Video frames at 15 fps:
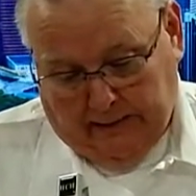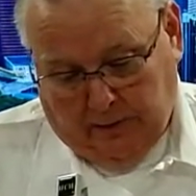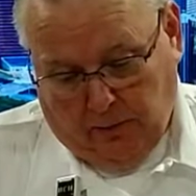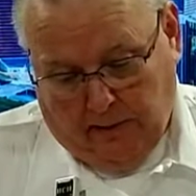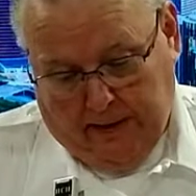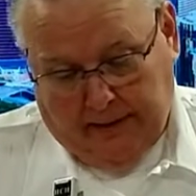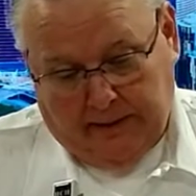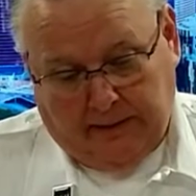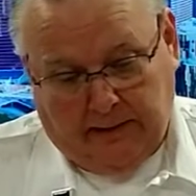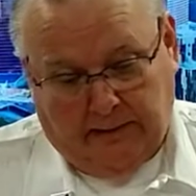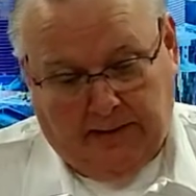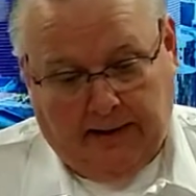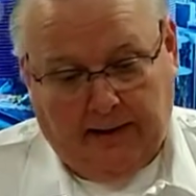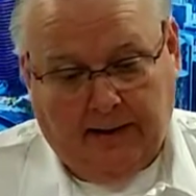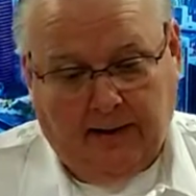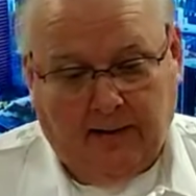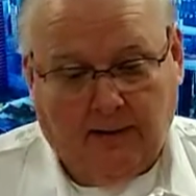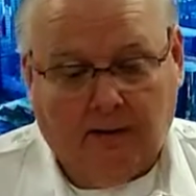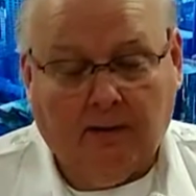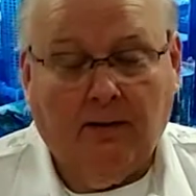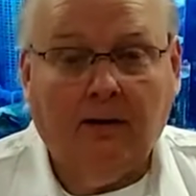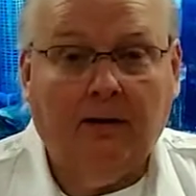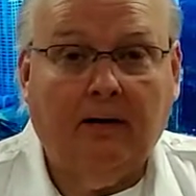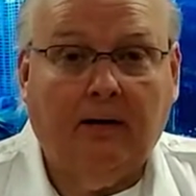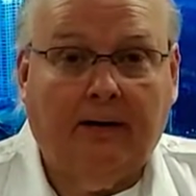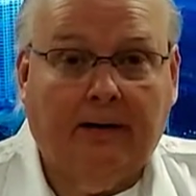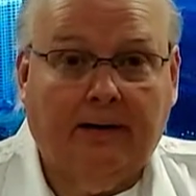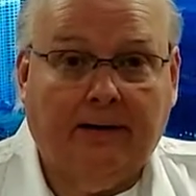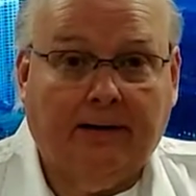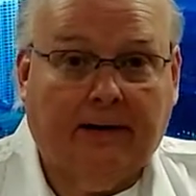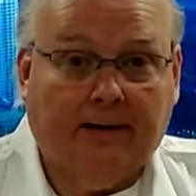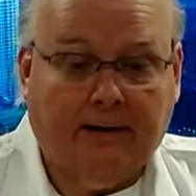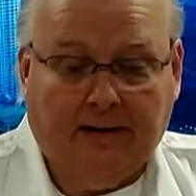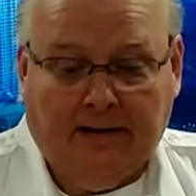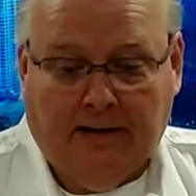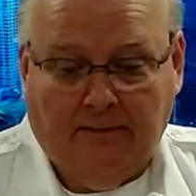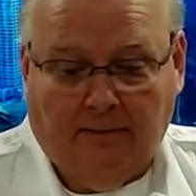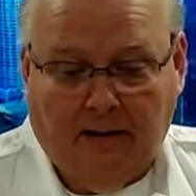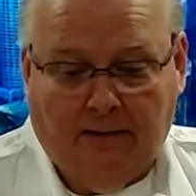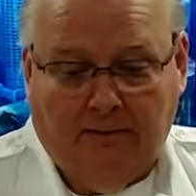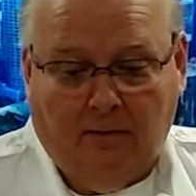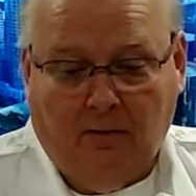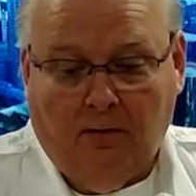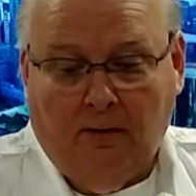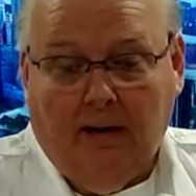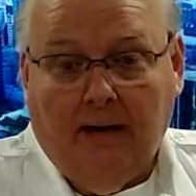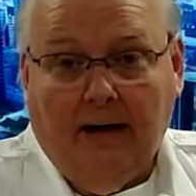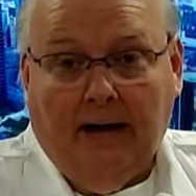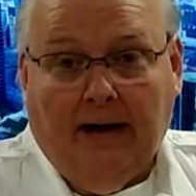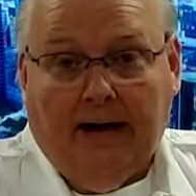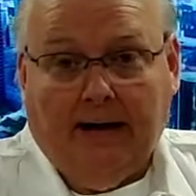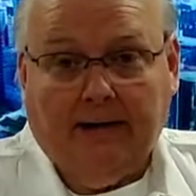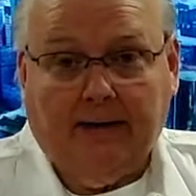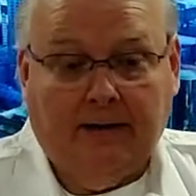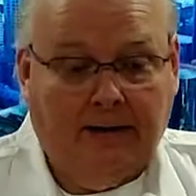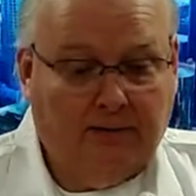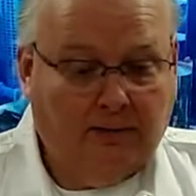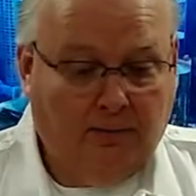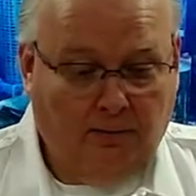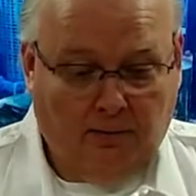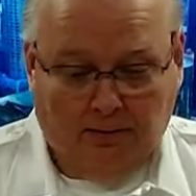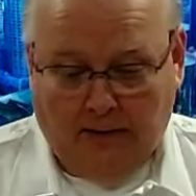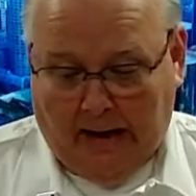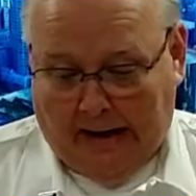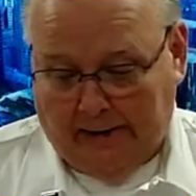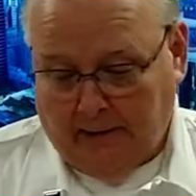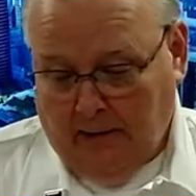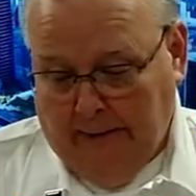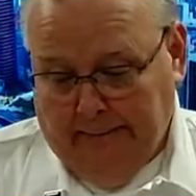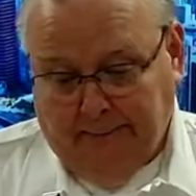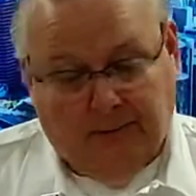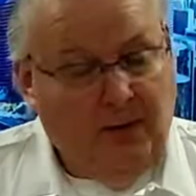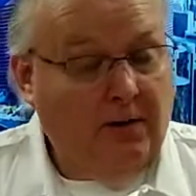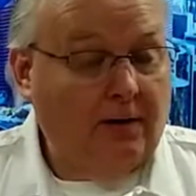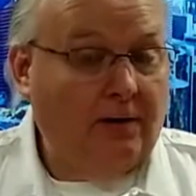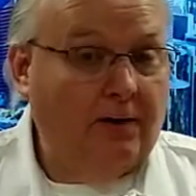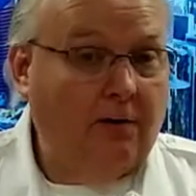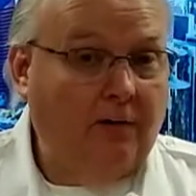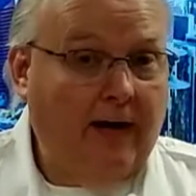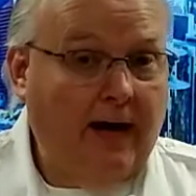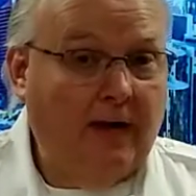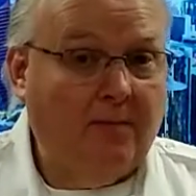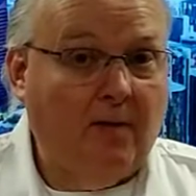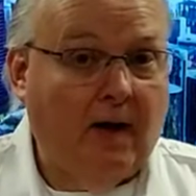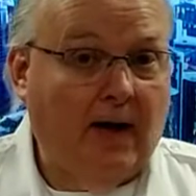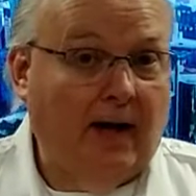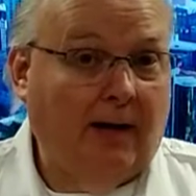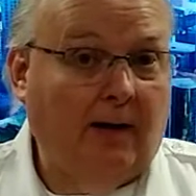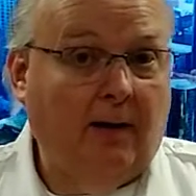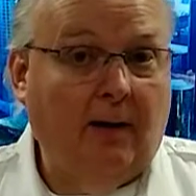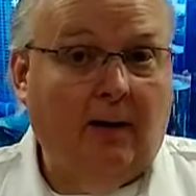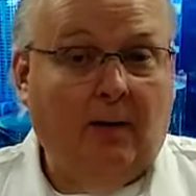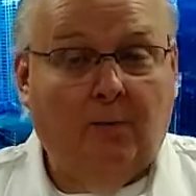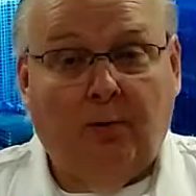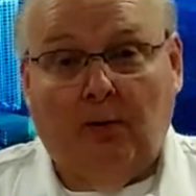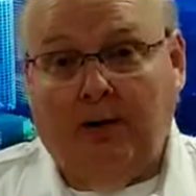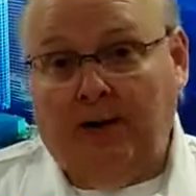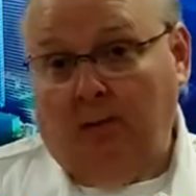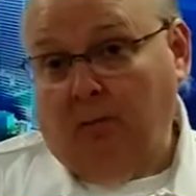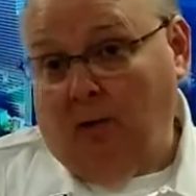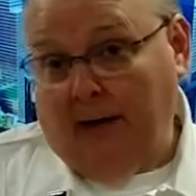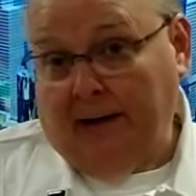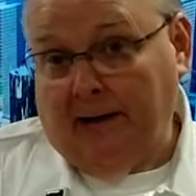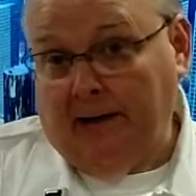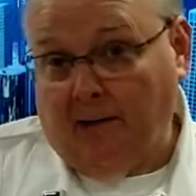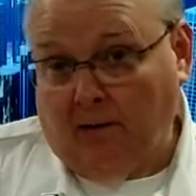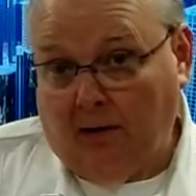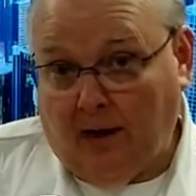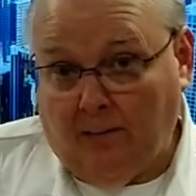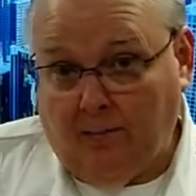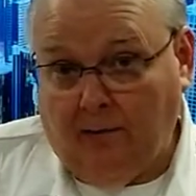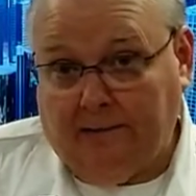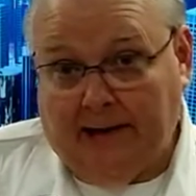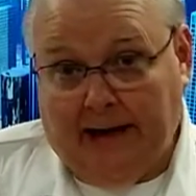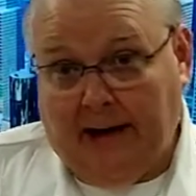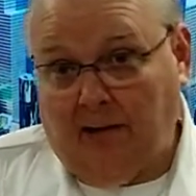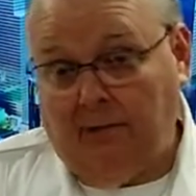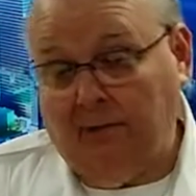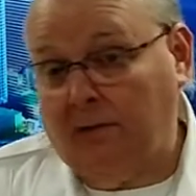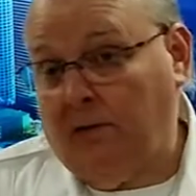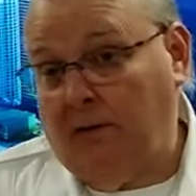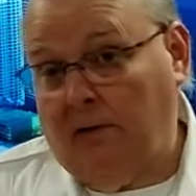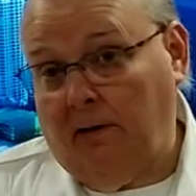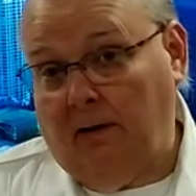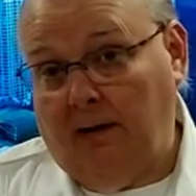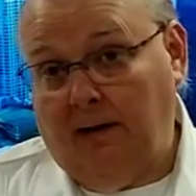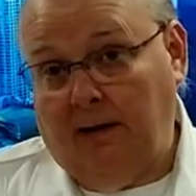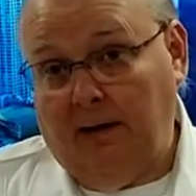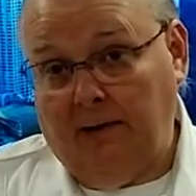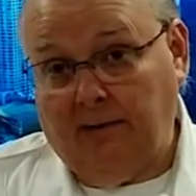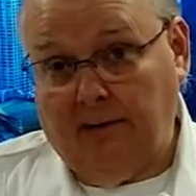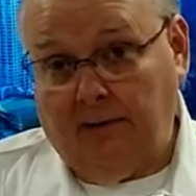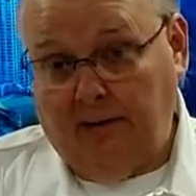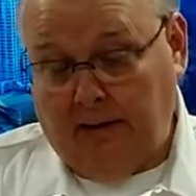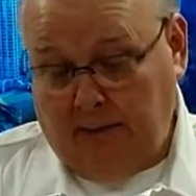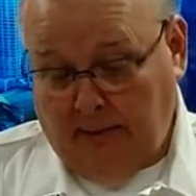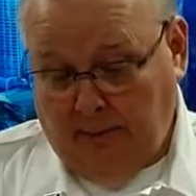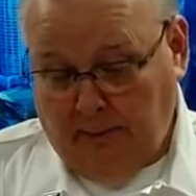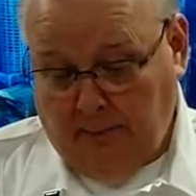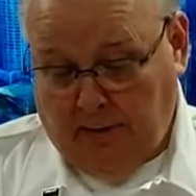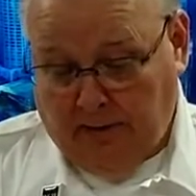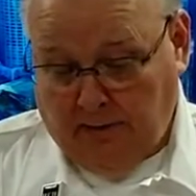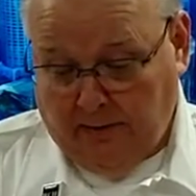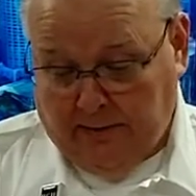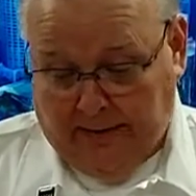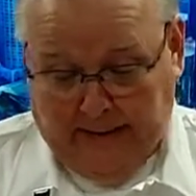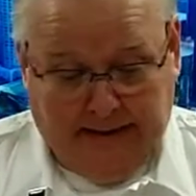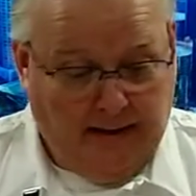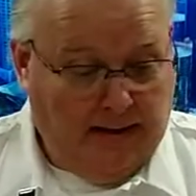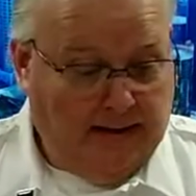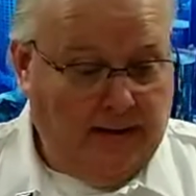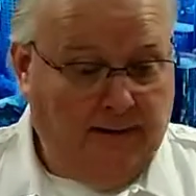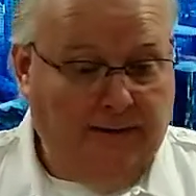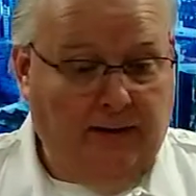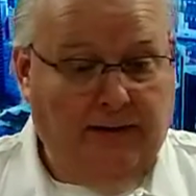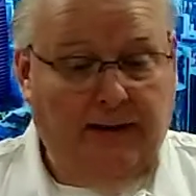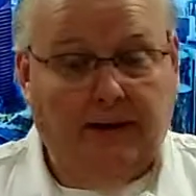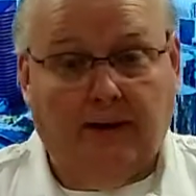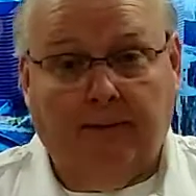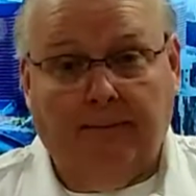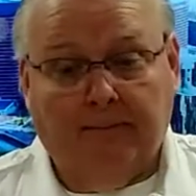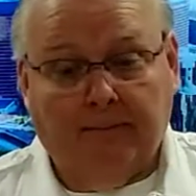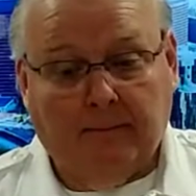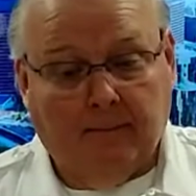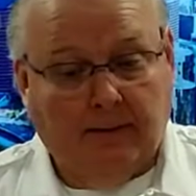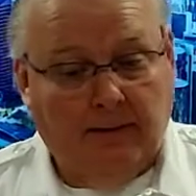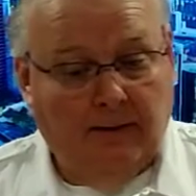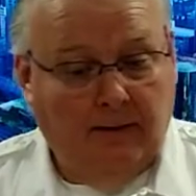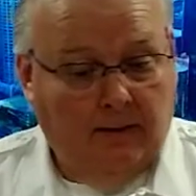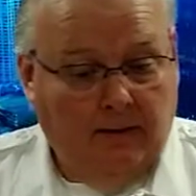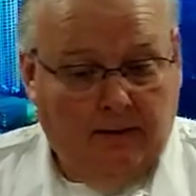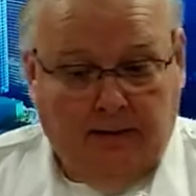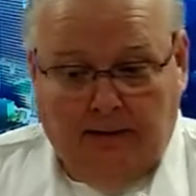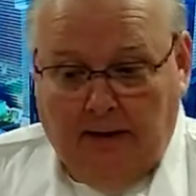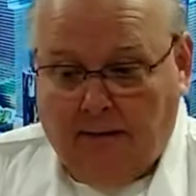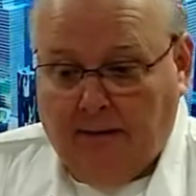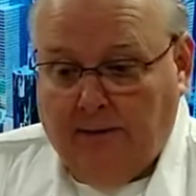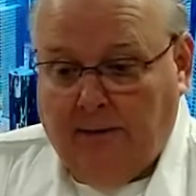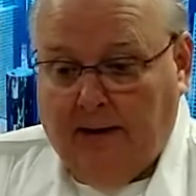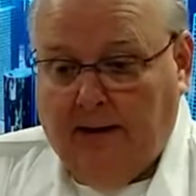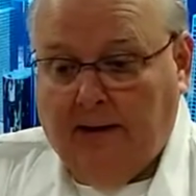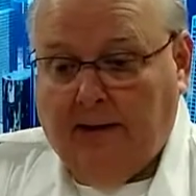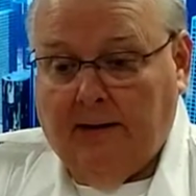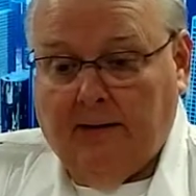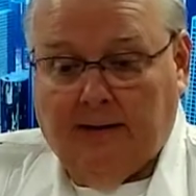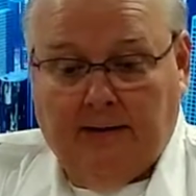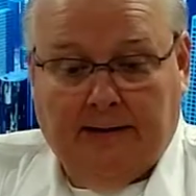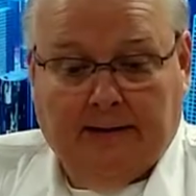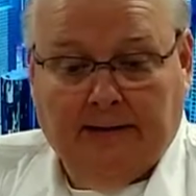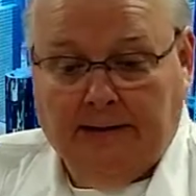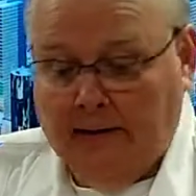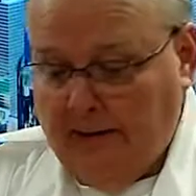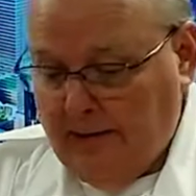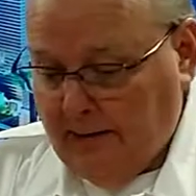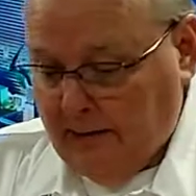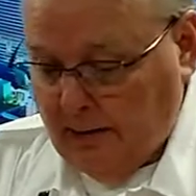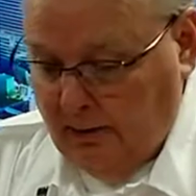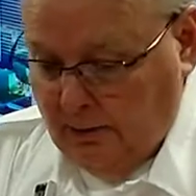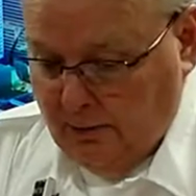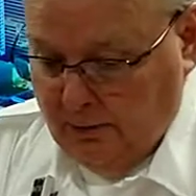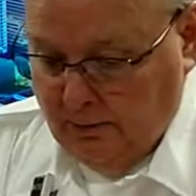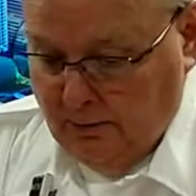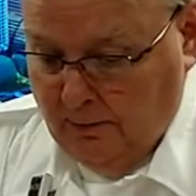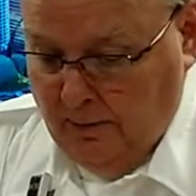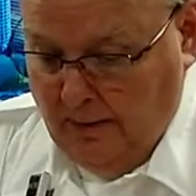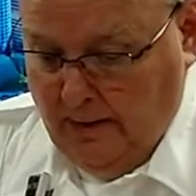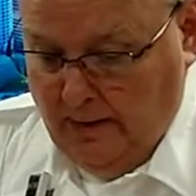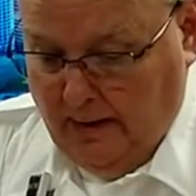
tragus of the ear is at the same level as the sternal notch. You can do that by putting a blanket or a couple of towels under the patient's head like I've done here. The other thing is, the next thing is to,